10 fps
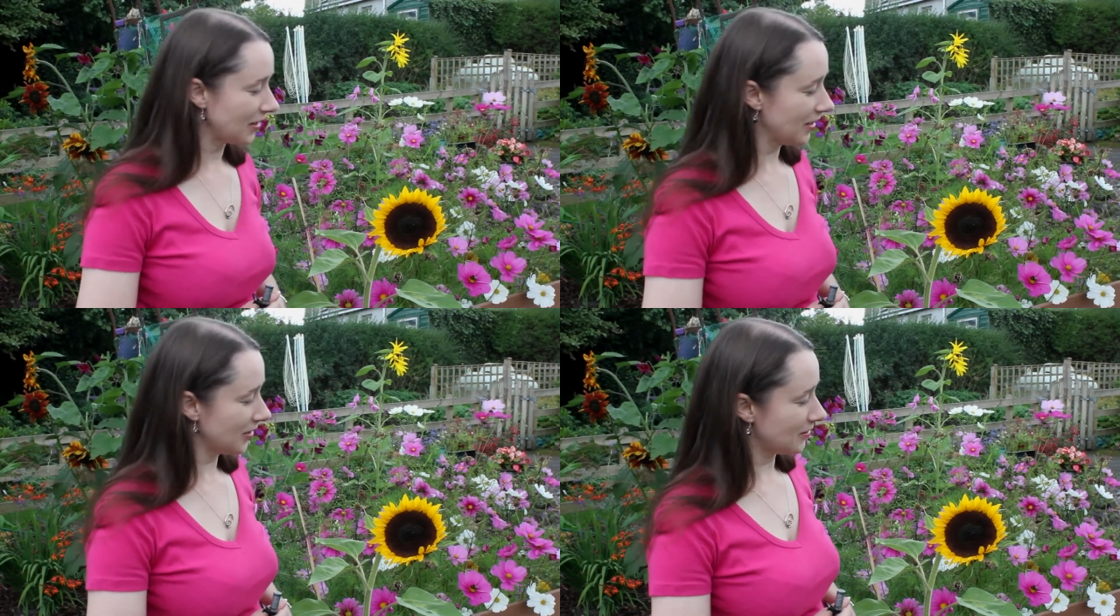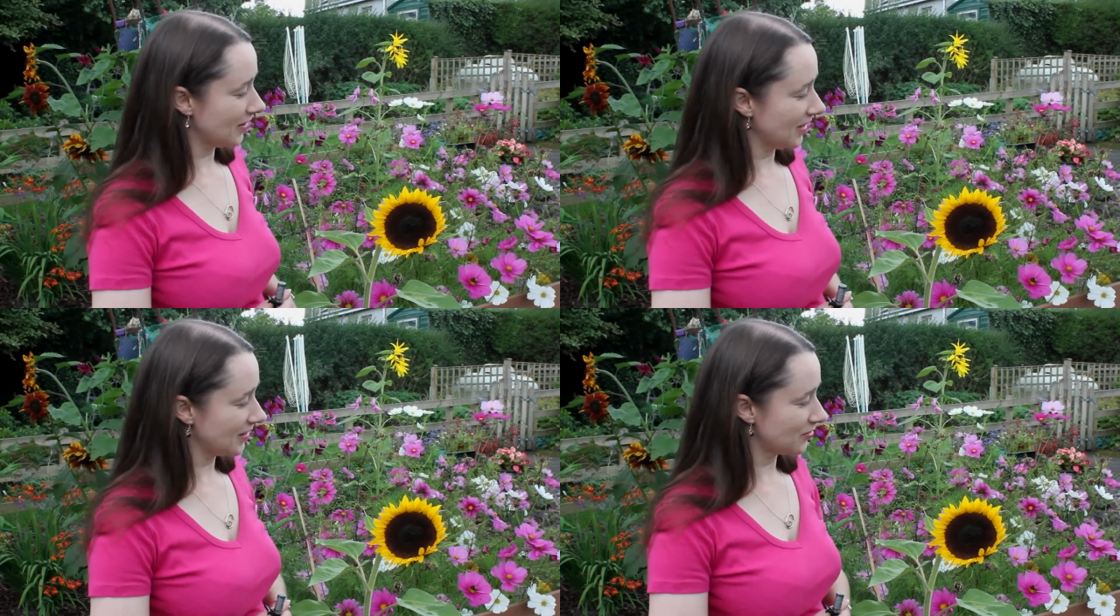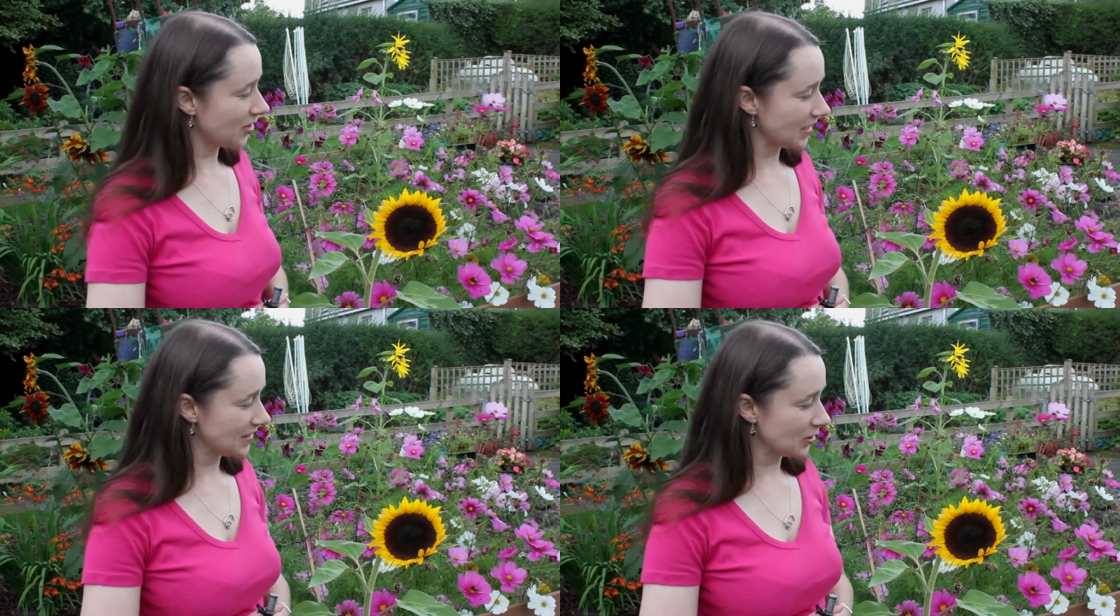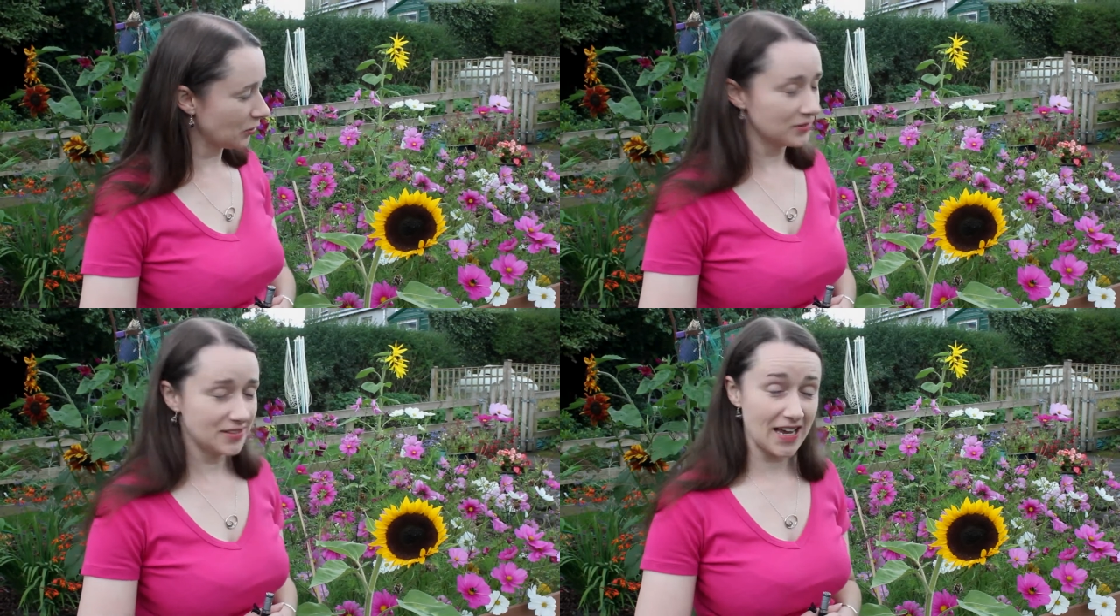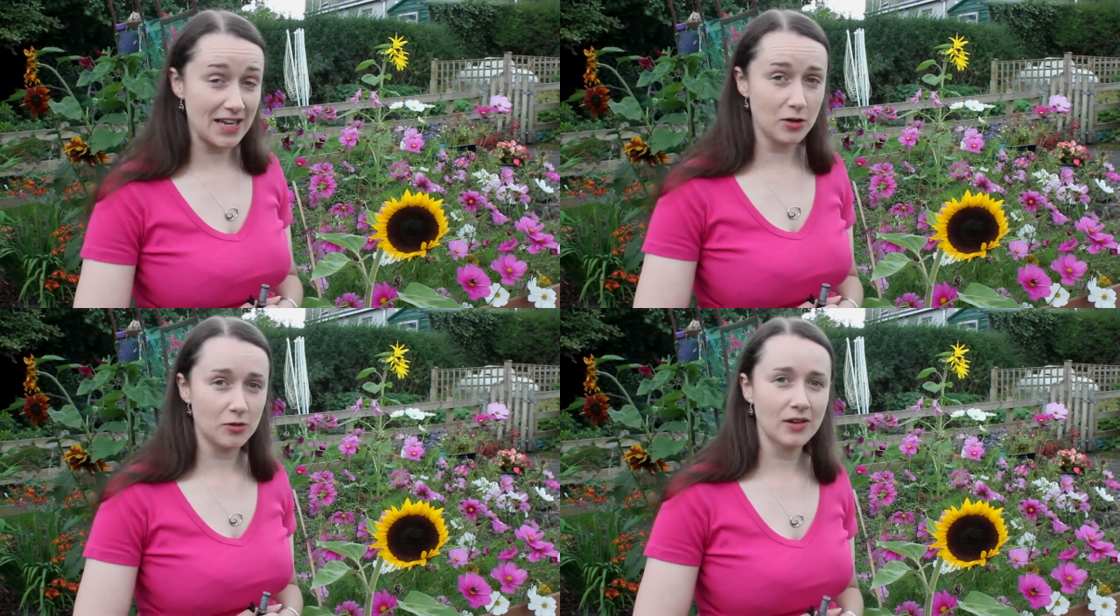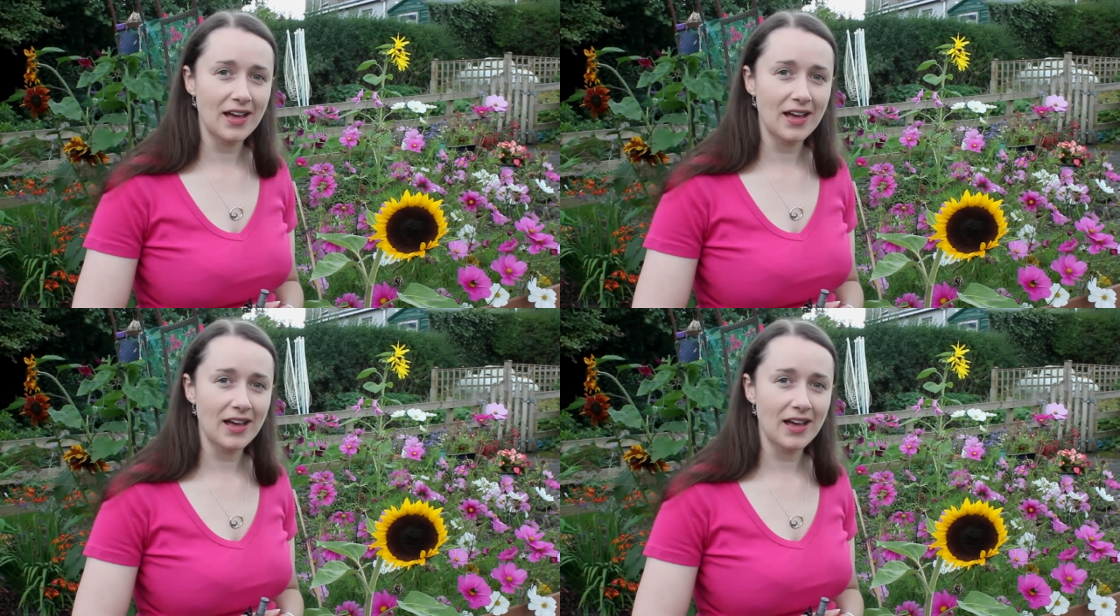here is a variety called Teo,